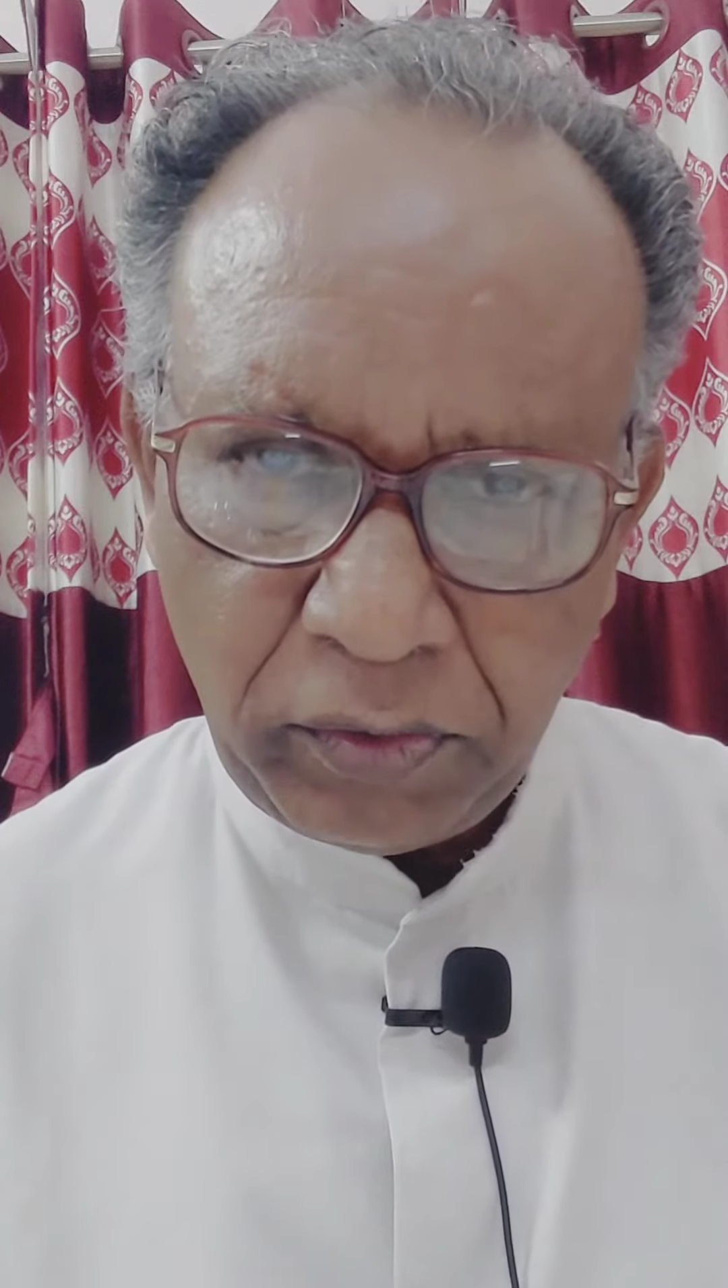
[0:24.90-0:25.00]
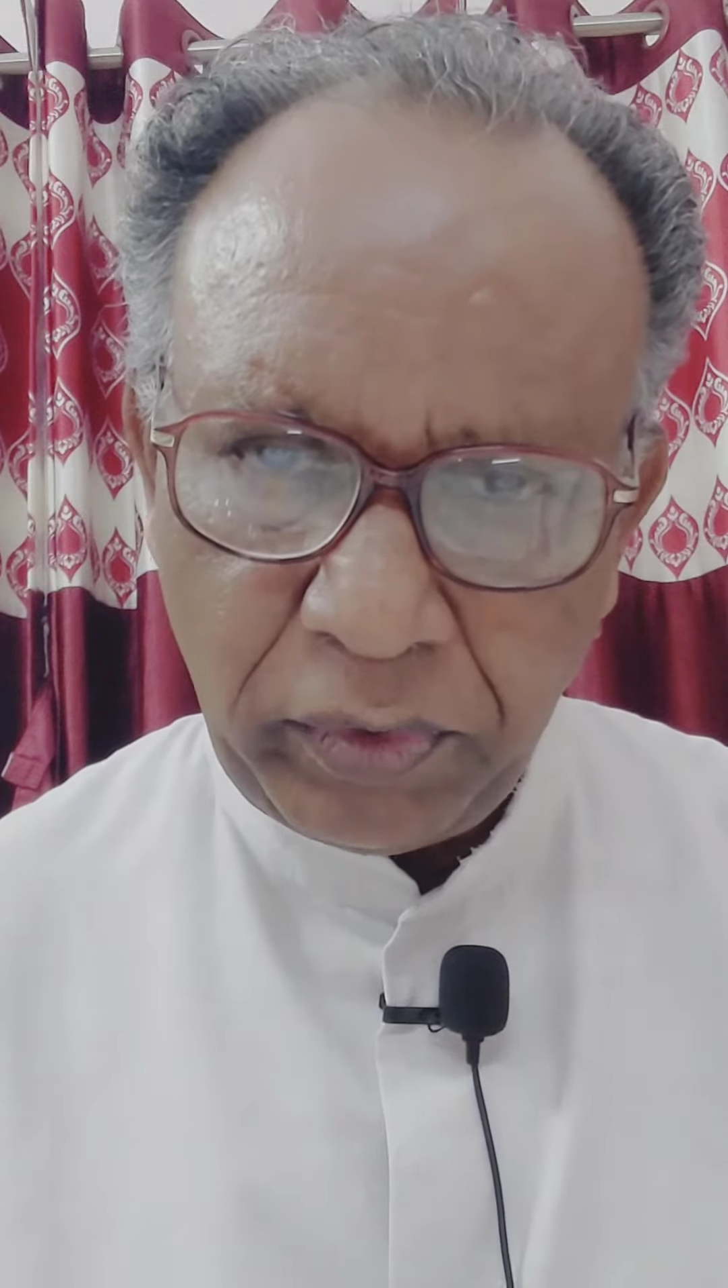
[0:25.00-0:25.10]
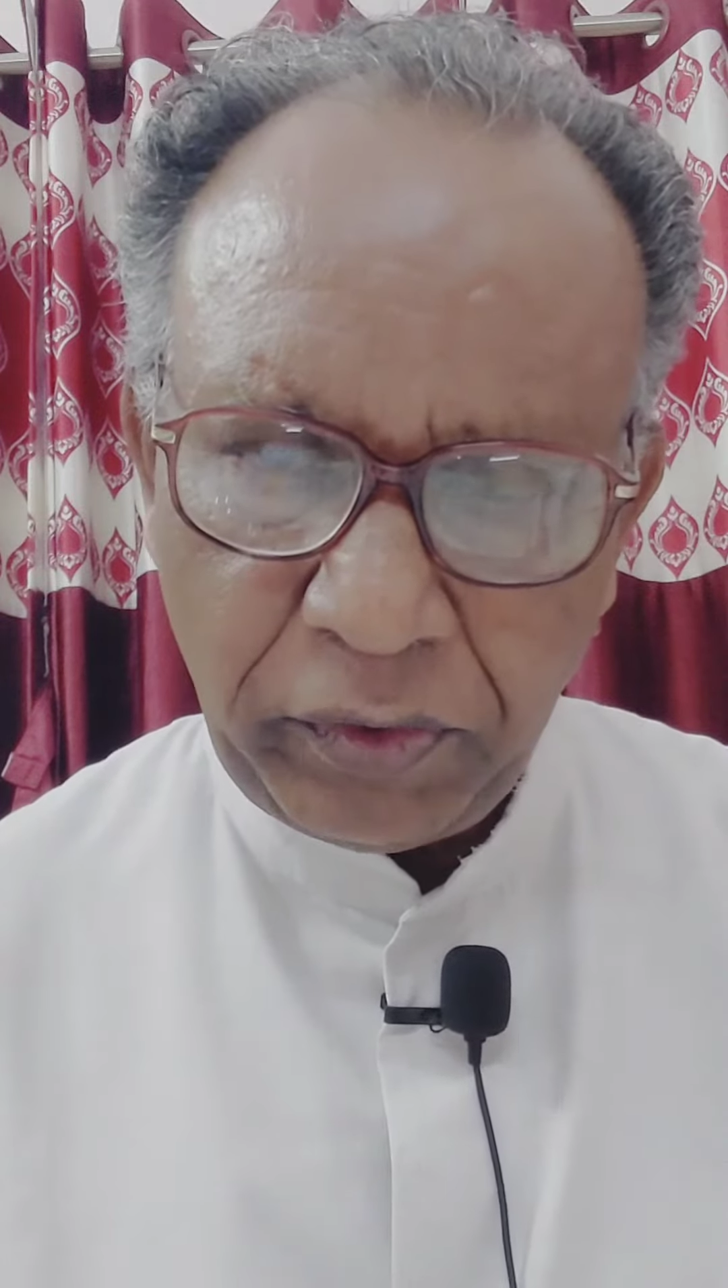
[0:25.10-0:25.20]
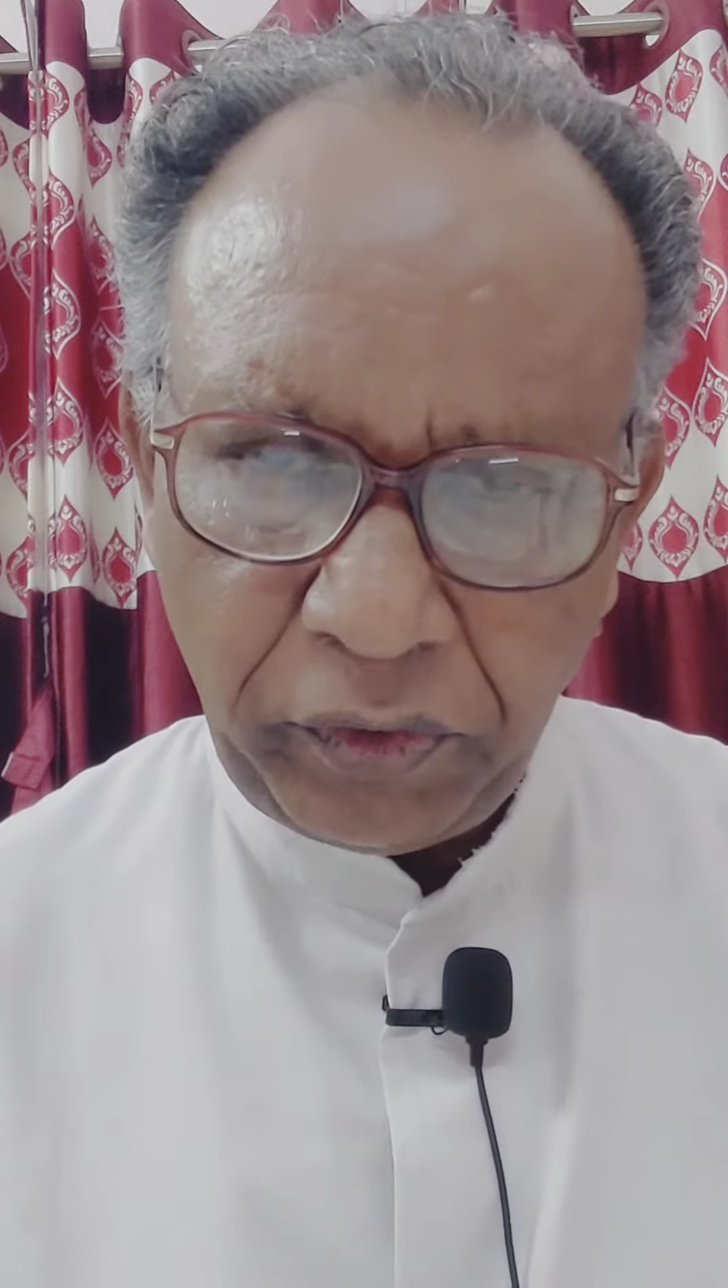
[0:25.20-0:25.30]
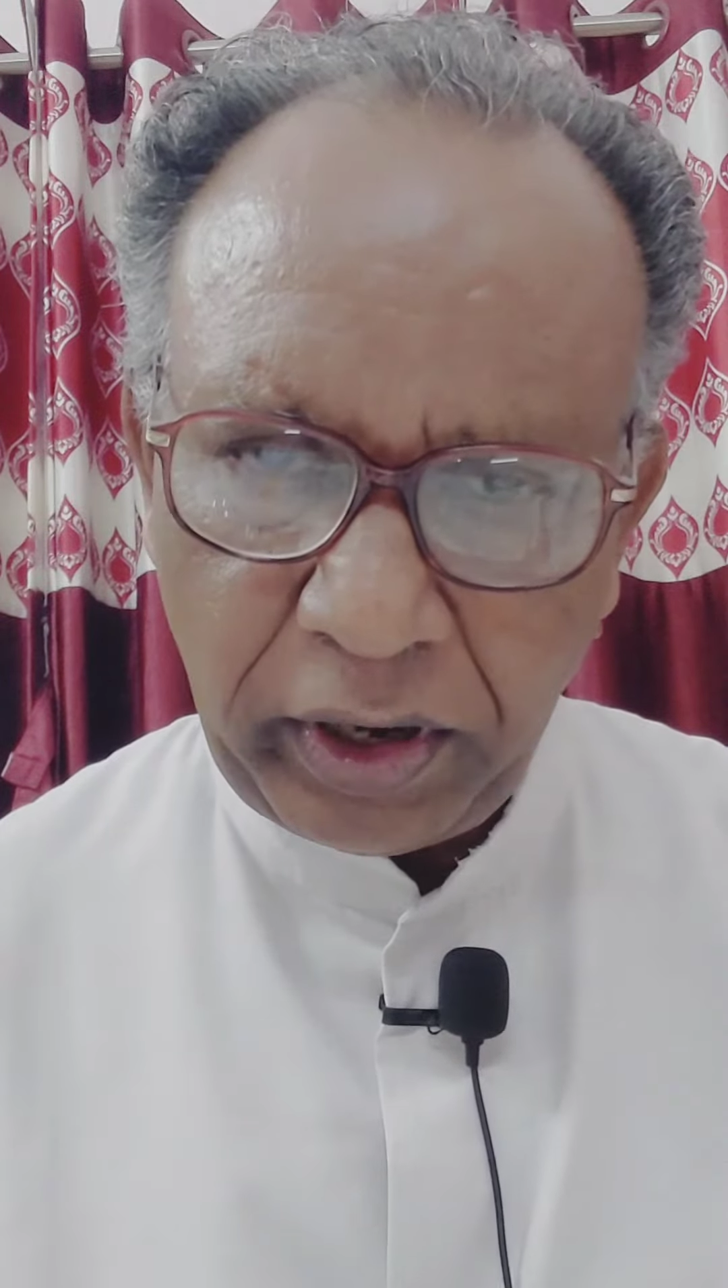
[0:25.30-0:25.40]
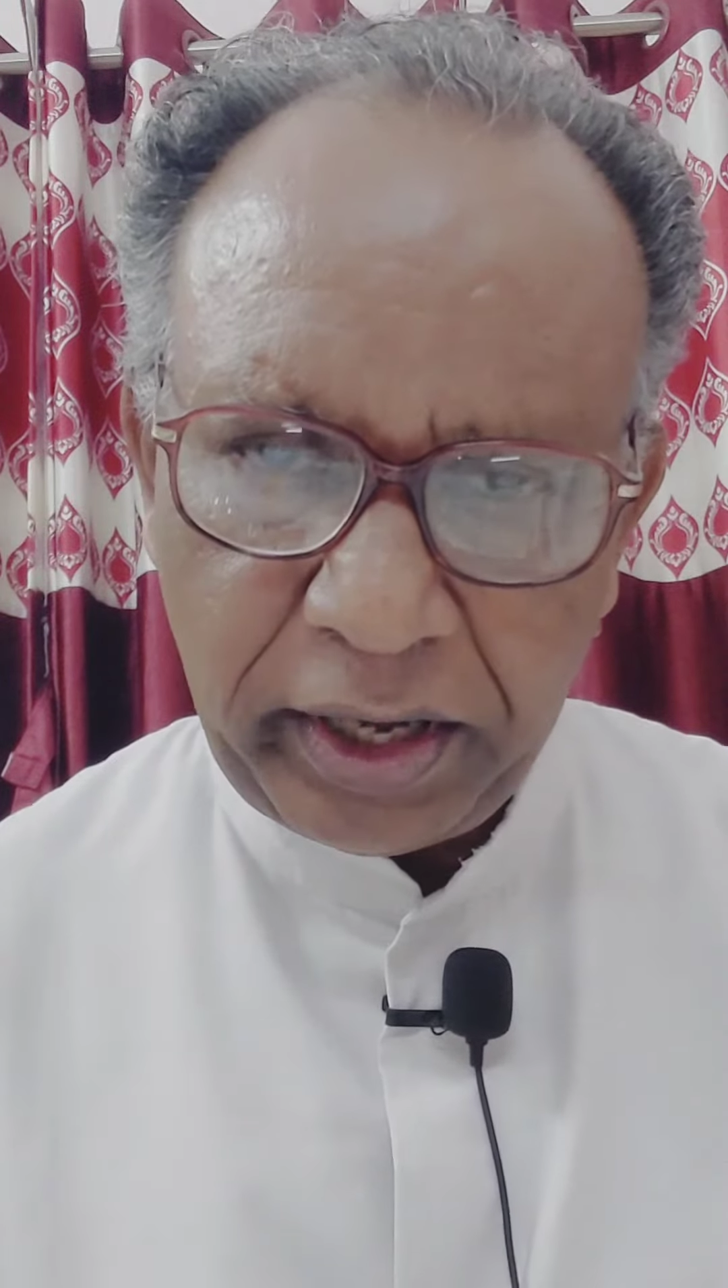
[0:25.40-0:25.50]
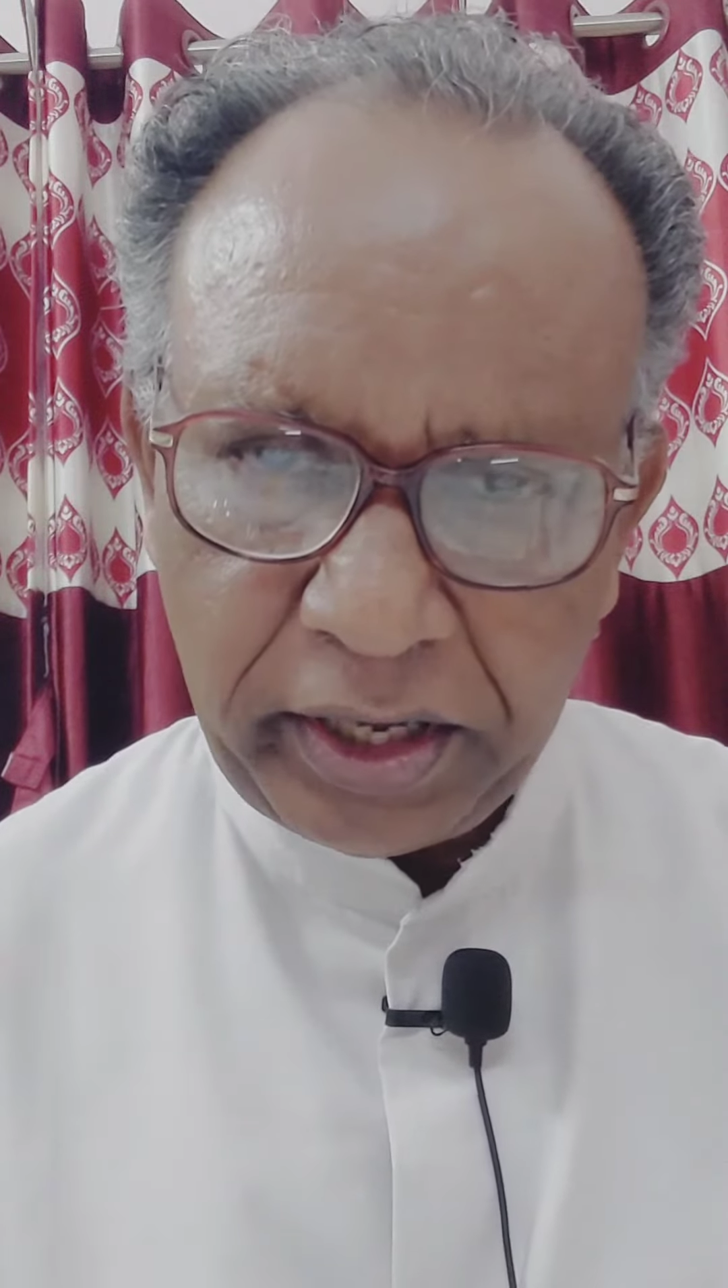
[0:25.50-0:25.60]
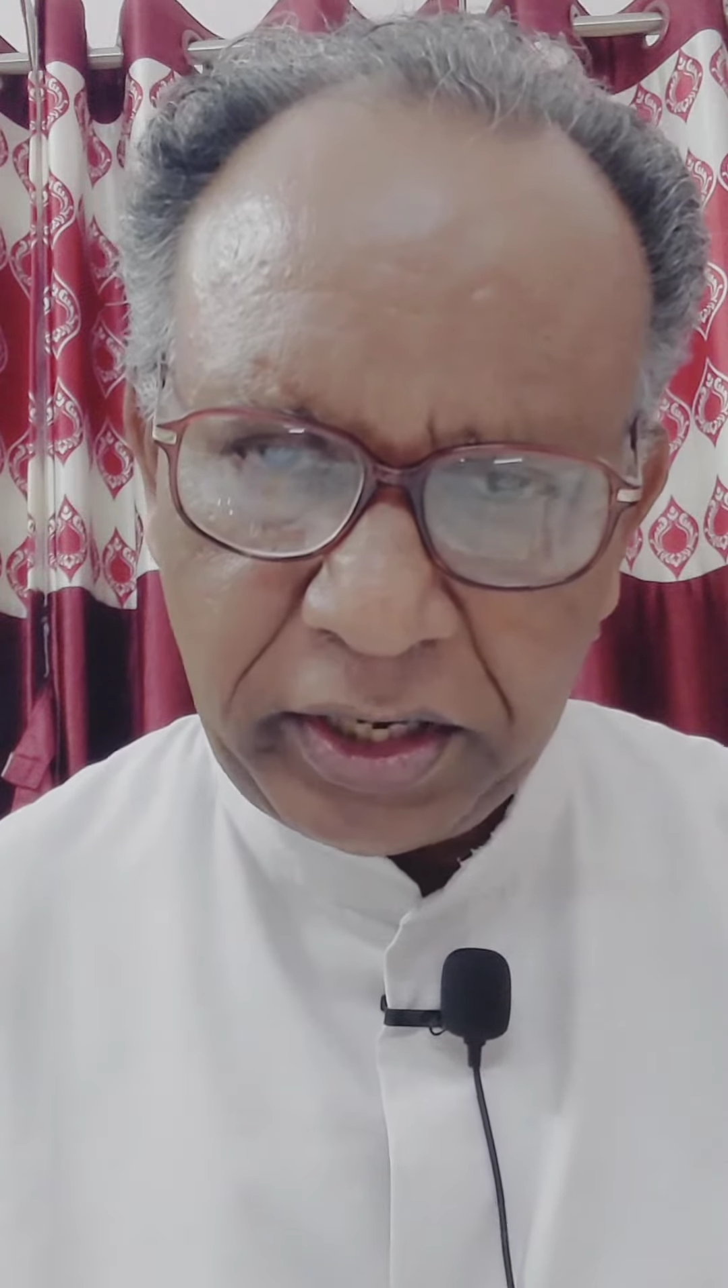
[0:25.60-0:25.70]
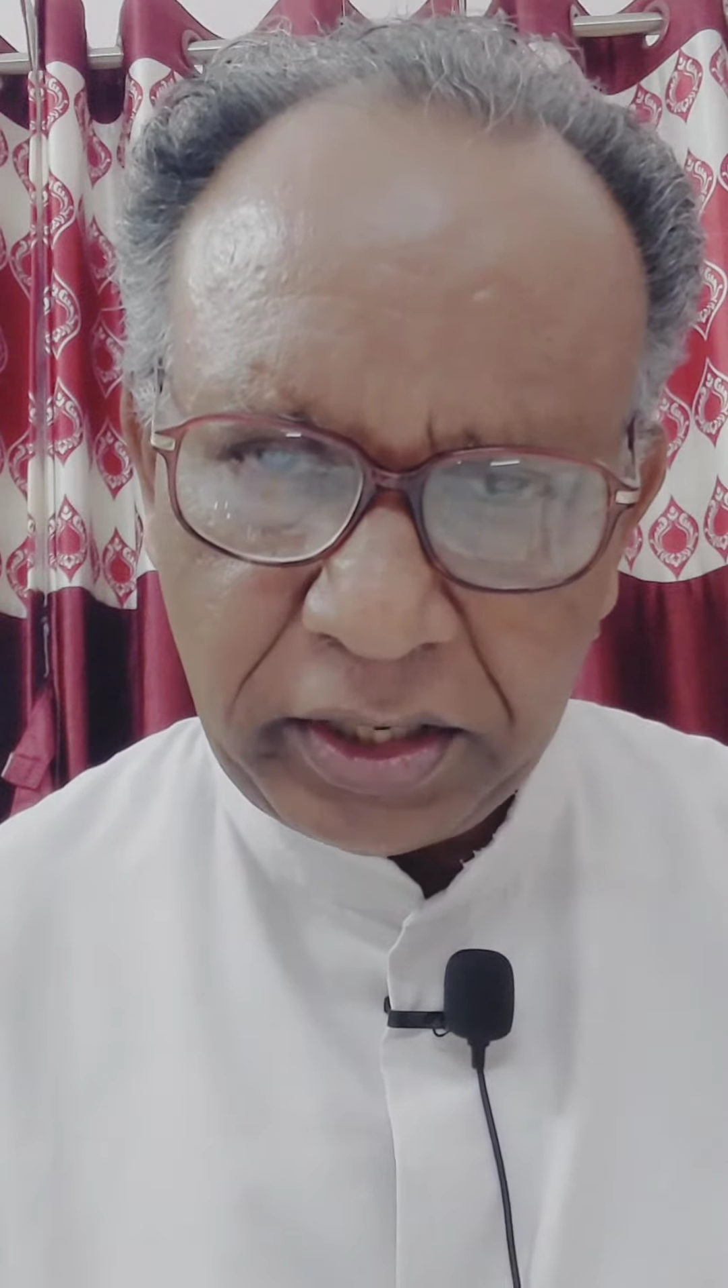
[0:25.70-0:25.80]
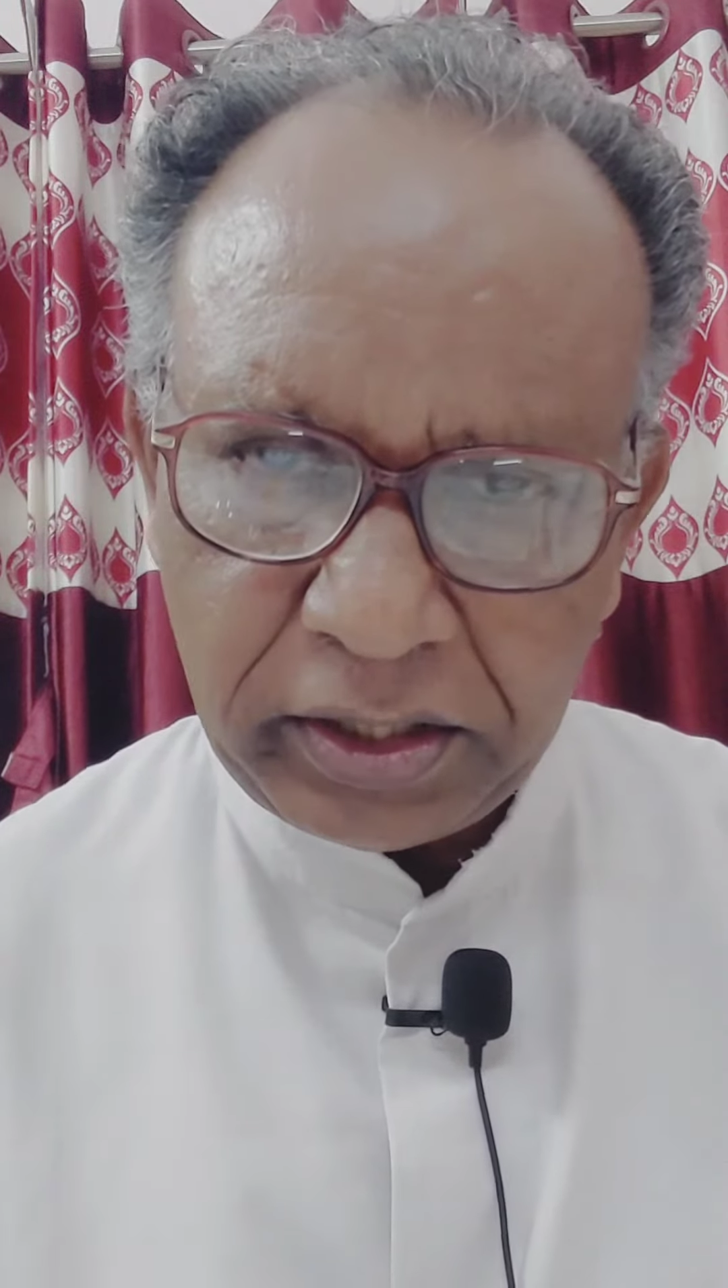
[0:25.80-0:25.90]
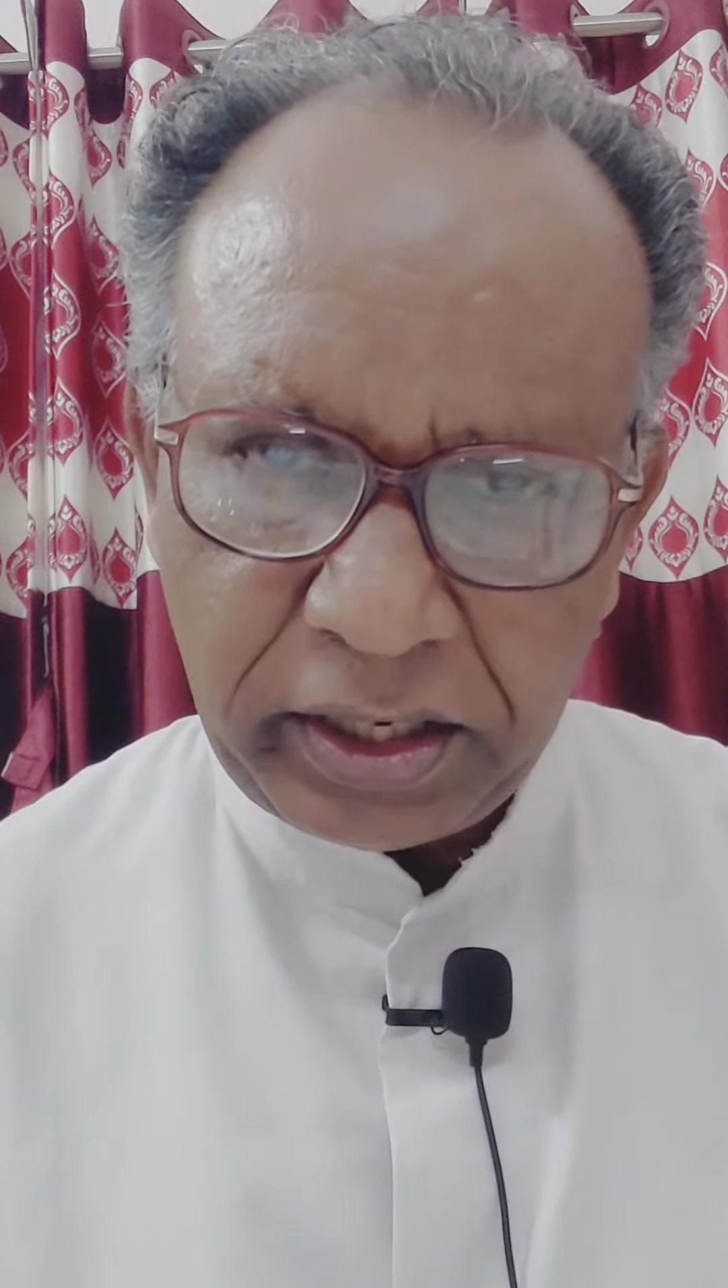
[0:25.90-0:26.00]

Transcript: we find the